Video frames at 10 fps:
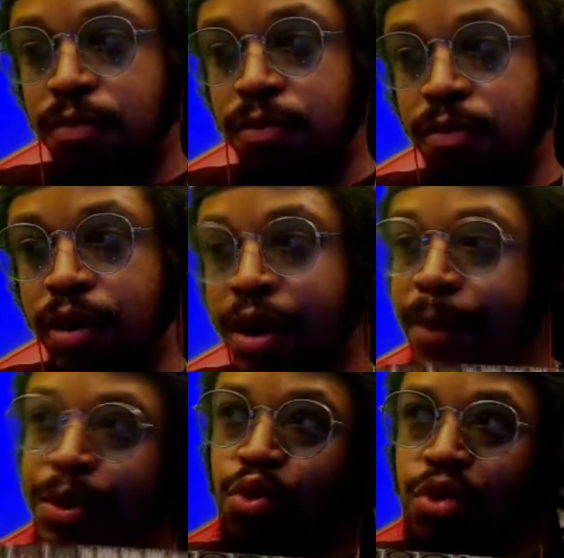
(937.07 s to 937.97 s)
your
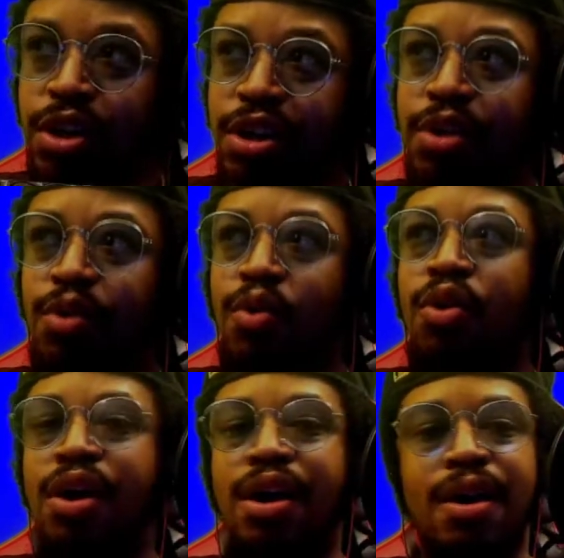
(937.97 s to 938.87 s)
computer,
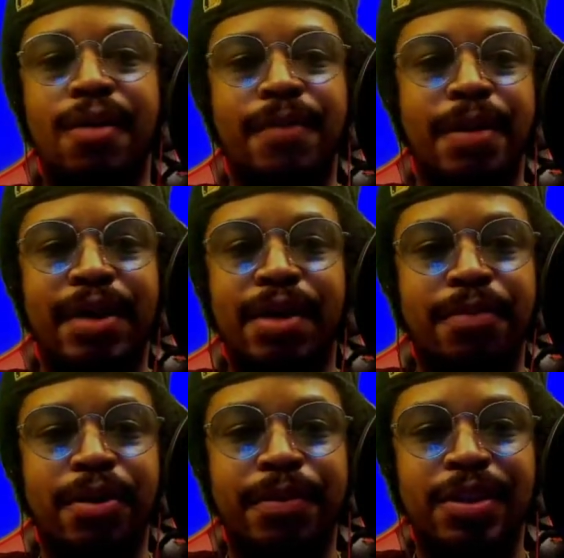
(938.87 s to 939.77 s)
or my bad, I'm
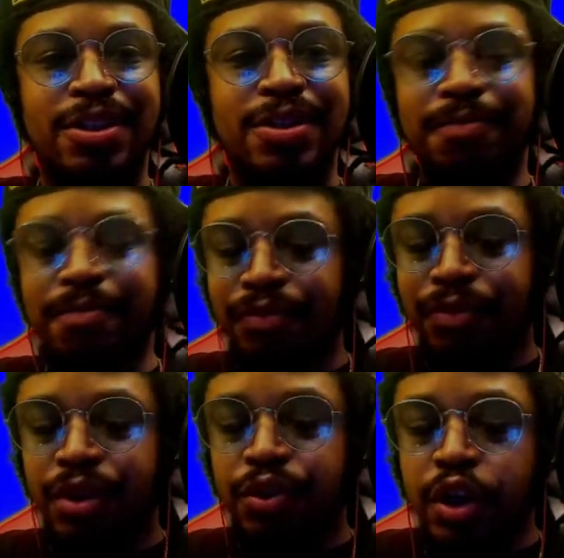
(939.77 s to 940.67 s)
burping and shit.
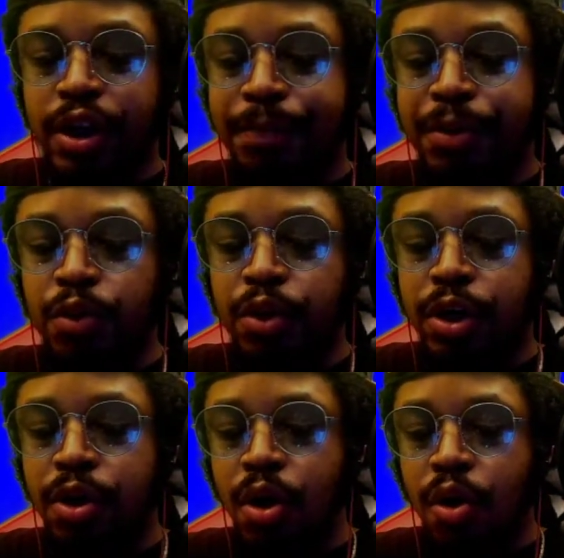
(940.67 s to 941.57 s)
Your
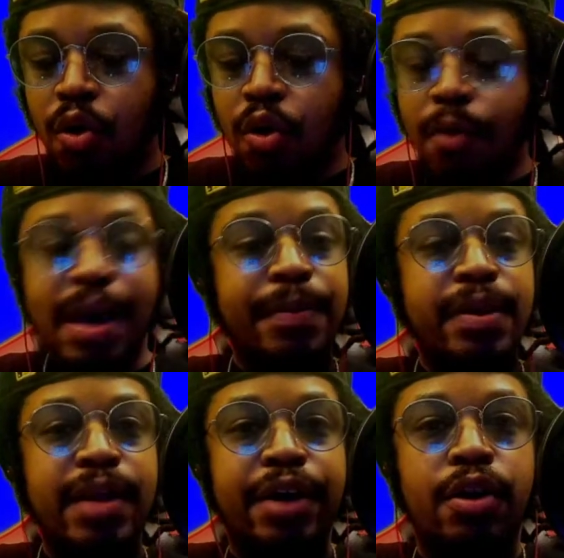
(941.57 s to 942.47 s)
computer, or maybe
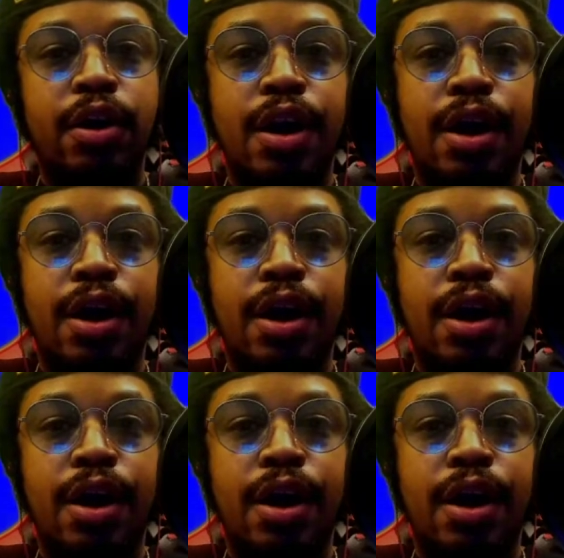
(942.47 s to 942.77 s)
like your